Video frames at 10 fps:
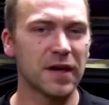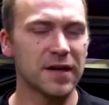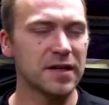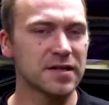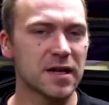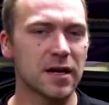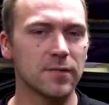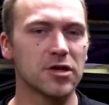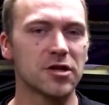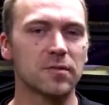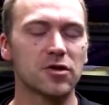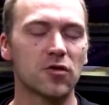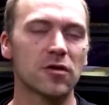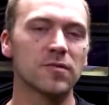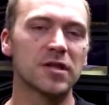it is and how much it
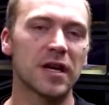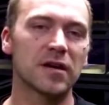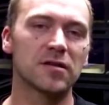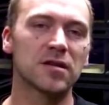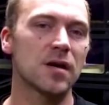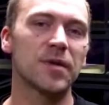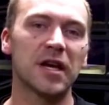absorbs, and on top of